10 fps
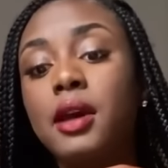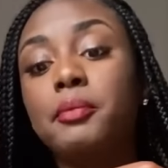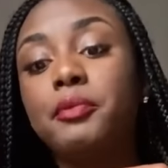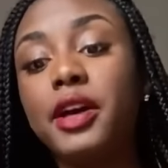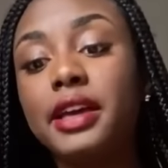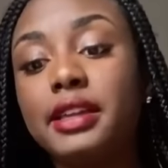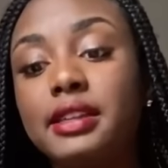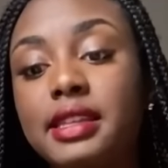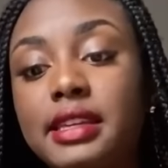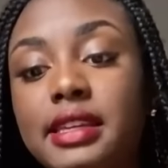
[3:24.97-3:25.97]
But
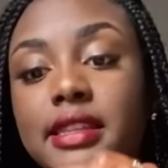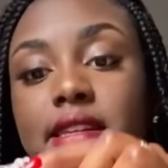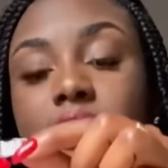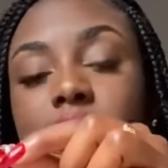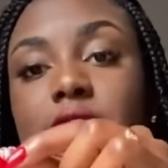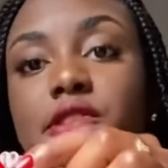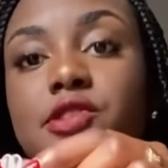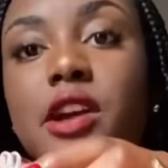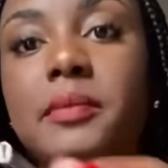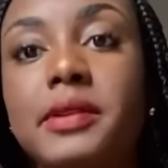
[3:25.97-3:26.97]
the clear
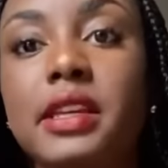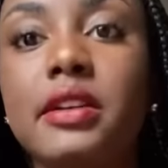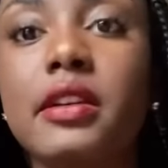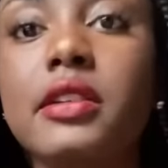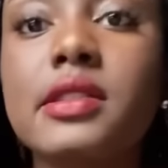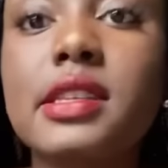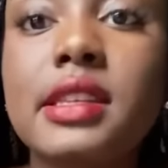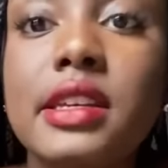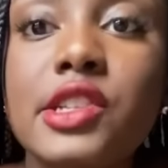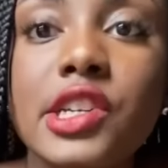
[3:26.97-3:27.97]
strap here, you see
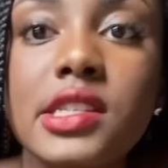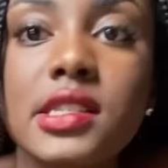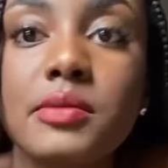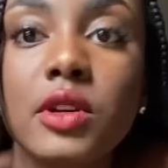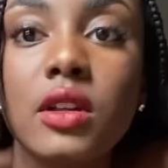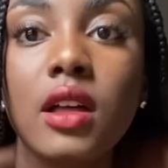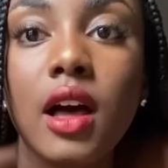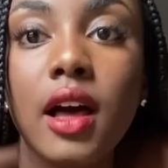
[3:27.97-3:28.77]
the adjustable